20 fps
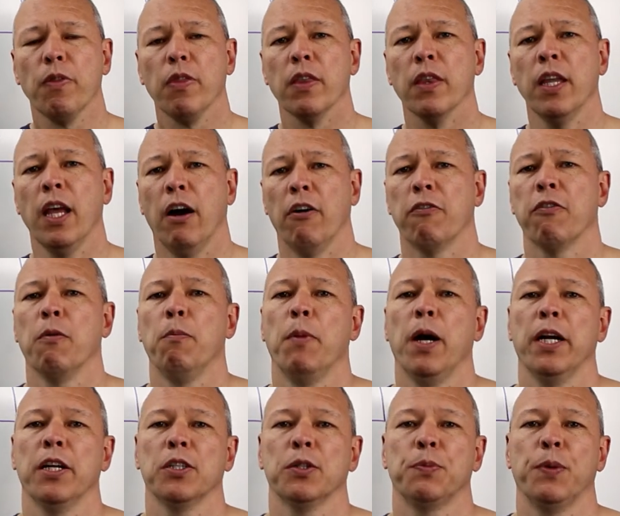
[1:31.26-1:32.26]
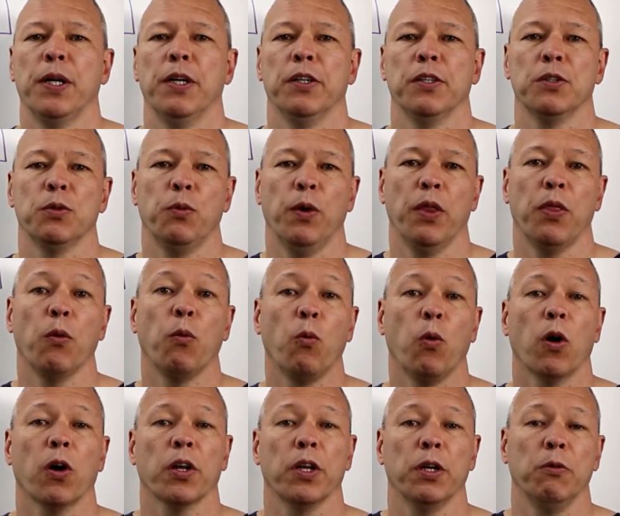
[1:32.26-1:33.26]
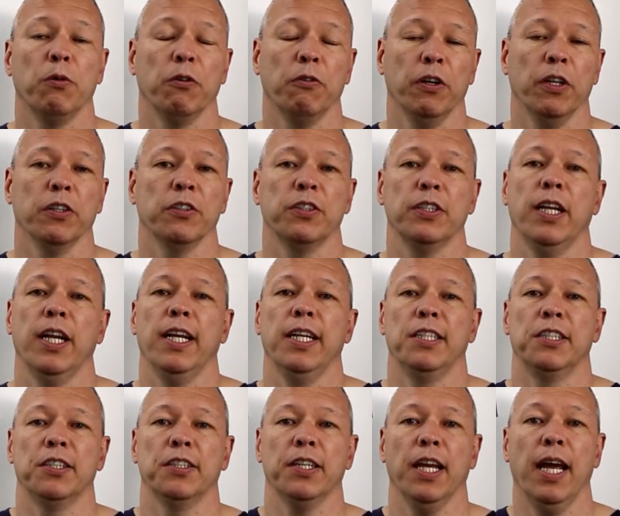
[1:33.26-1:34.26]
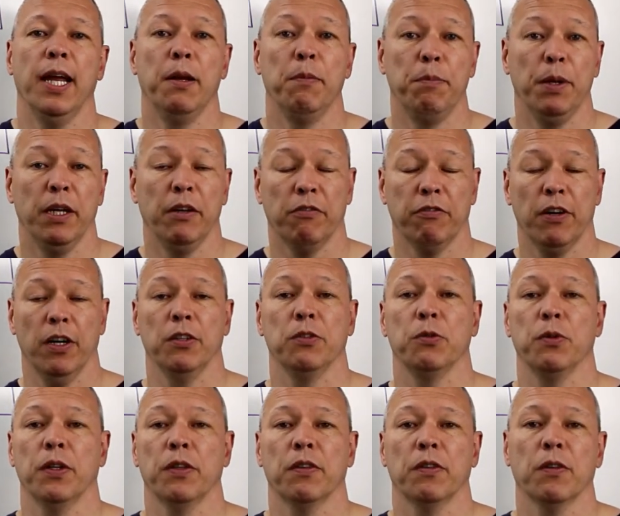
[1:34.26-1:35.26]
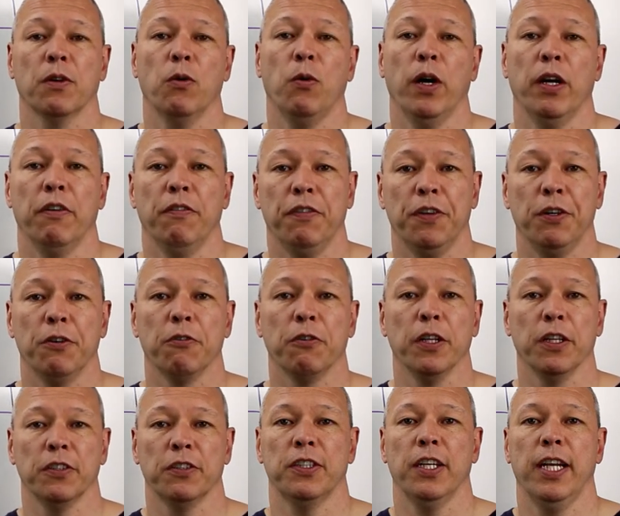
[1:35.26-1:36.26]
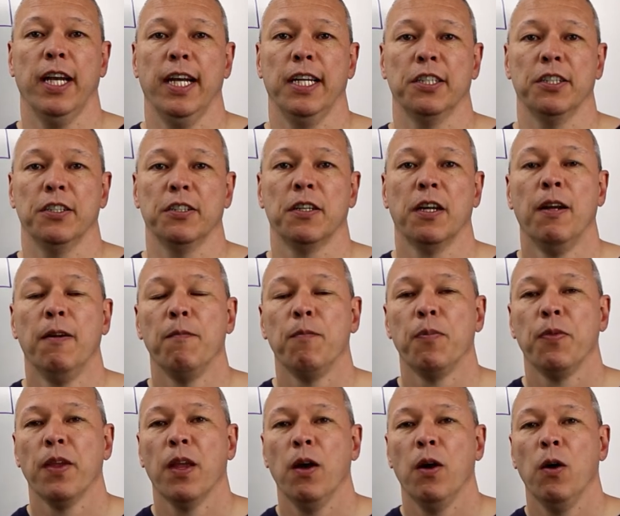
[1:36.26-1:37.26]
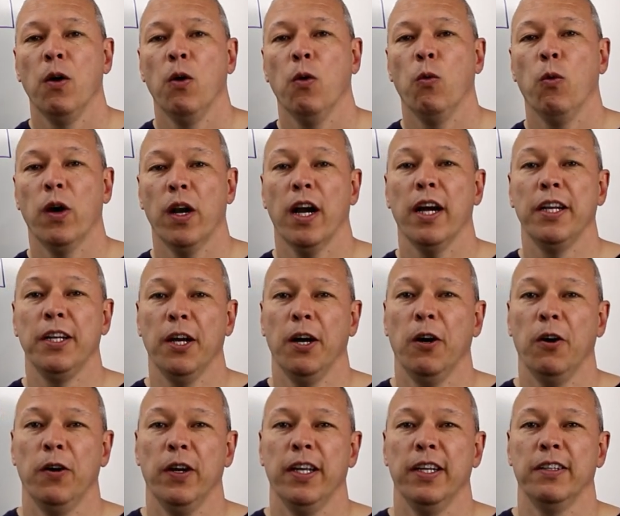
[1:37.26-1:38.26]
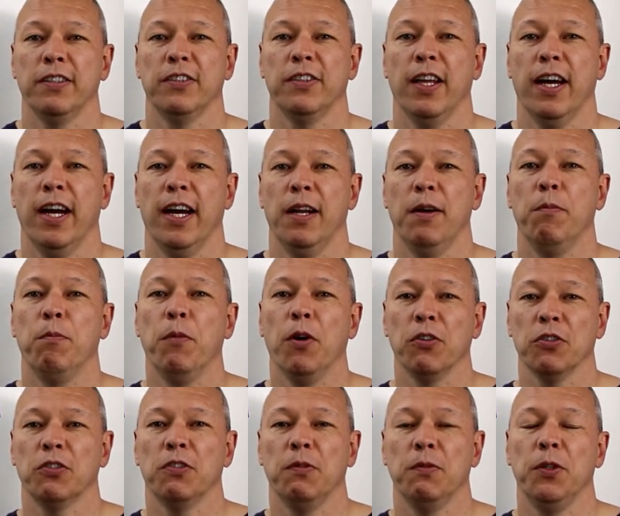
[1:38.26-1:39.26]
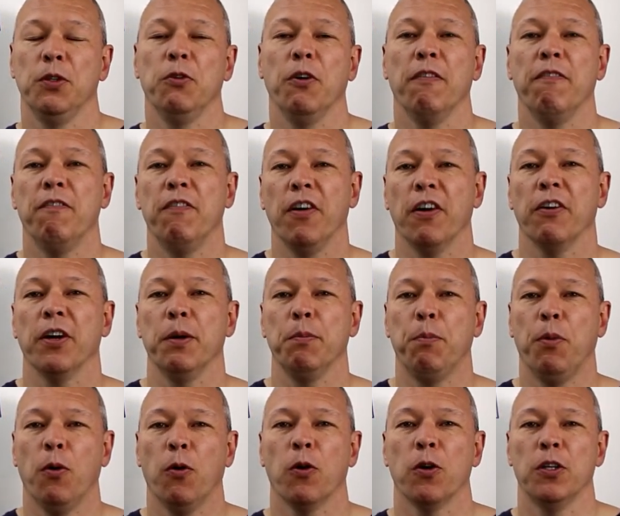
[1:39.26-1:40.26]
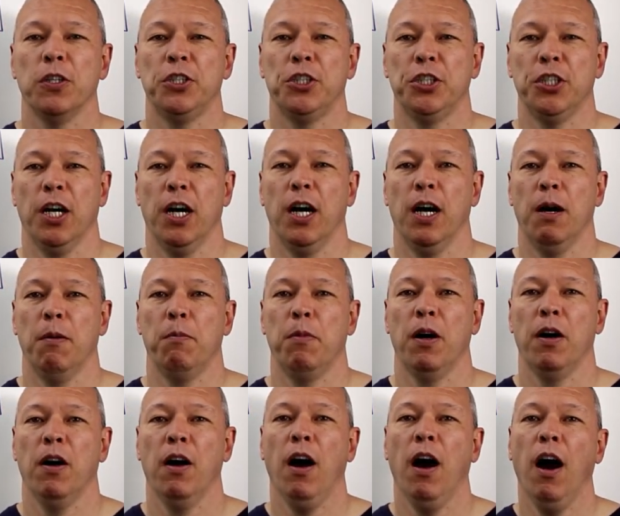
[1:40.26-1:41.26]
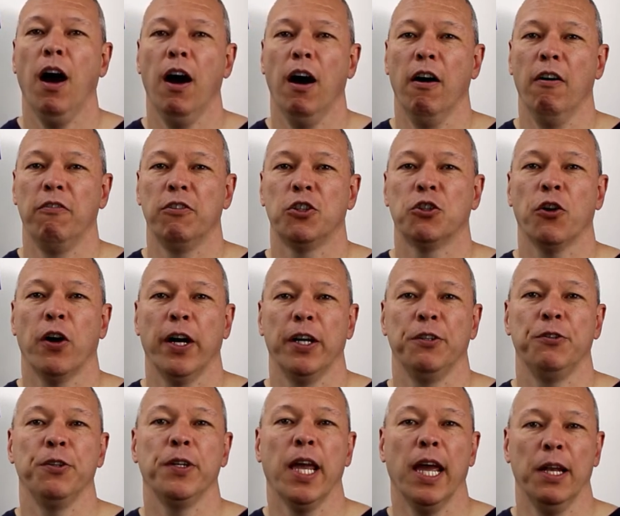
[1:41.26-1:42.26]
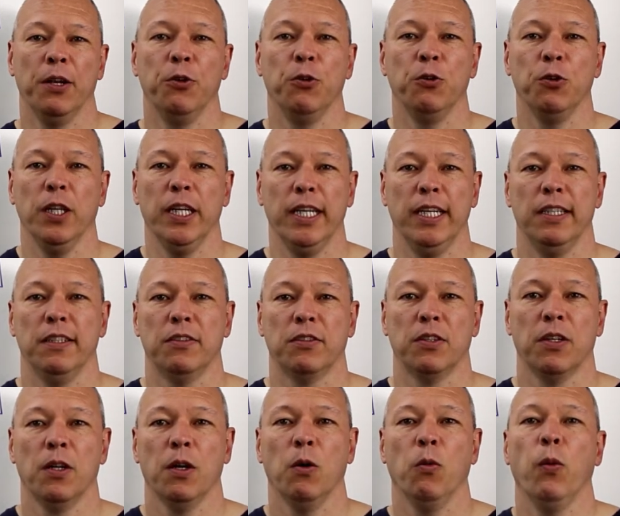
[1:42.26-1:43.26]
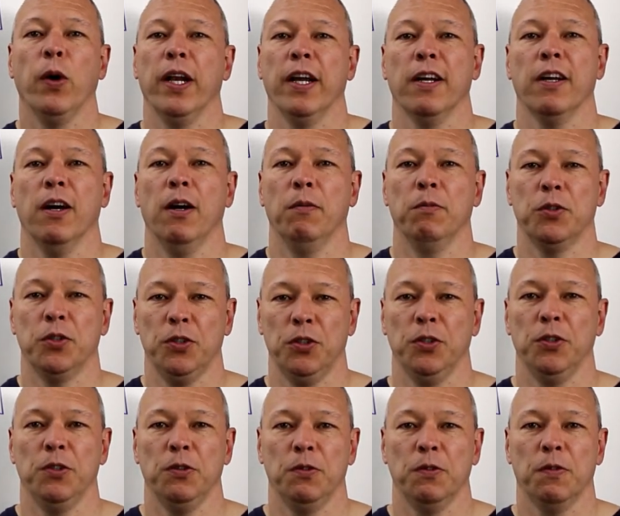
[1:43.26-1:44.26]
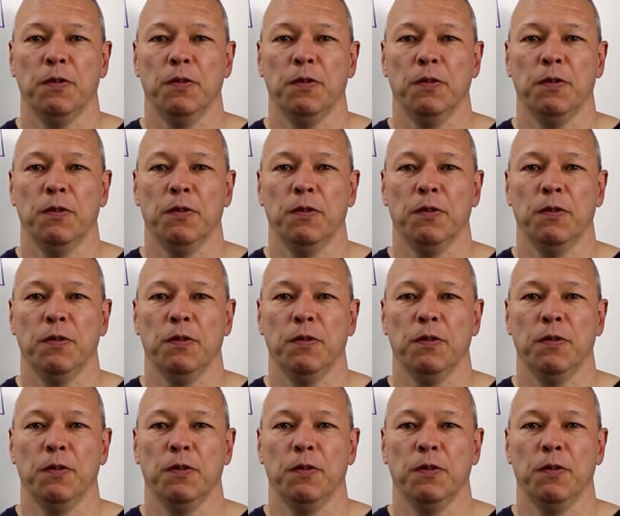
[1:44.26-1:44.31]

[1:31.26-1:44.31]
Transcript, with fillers: Now, from my experience with working with real estate agents and being friends with quite a few real estate agents, what I know is that most of them do a very poor job of trying to get new leads when it comes to